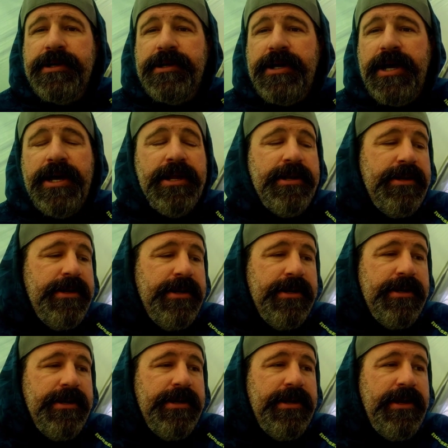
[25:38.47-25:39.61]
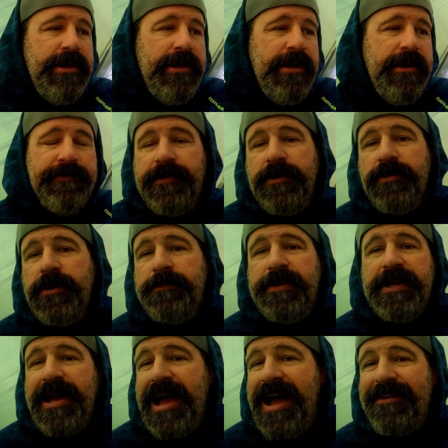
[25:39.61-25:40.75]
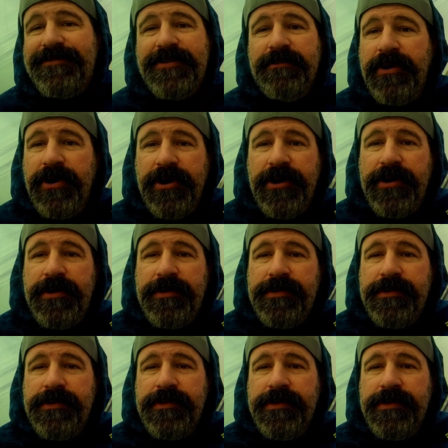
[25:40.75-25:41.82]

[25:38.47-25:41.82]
And if I rip it in half tomorrow